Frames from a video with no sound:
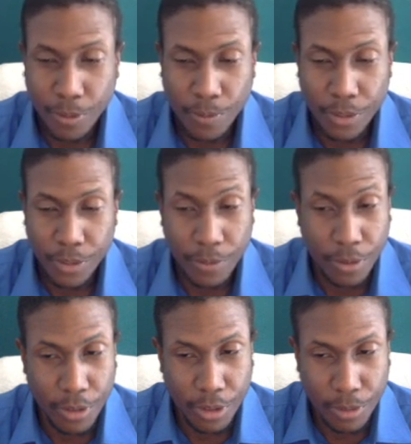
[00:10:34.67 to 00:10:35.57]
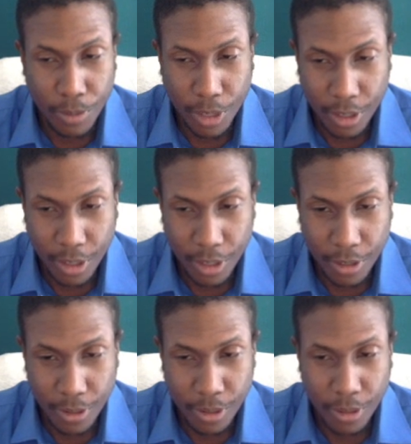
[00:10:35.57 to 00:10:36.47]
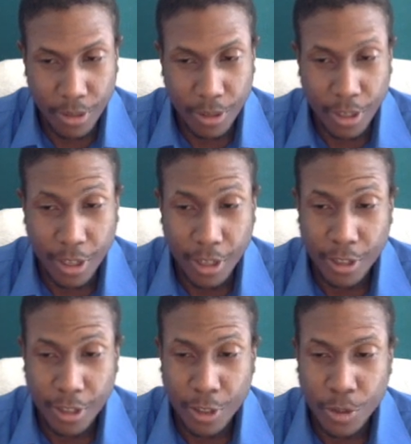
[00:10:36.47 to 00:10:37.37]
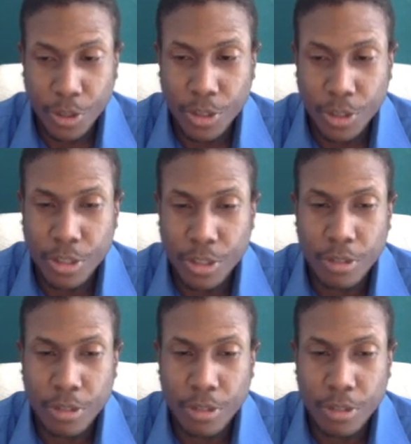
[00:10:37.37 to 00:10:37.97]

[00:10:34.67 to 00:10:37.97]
if you do make a deal, you're not going to enjoy yourself